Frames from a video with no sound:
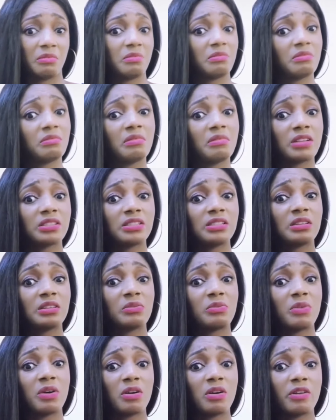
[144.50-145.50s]
What is
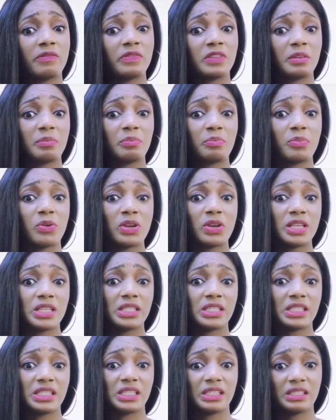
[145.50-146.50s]
the work of the
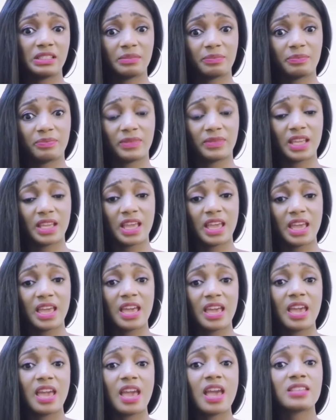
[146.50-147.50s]
police?
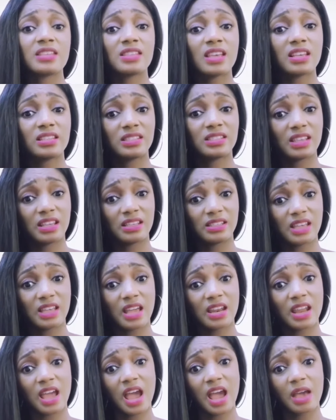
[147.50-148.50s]
SSS
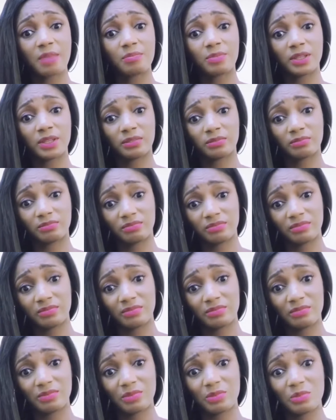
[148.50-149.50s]
and army.
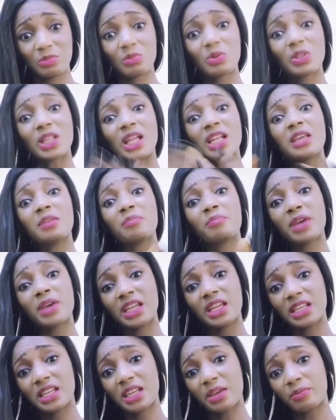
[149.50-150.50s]
What are they
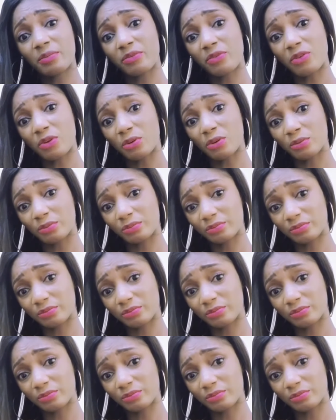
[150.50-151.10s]
paying them for?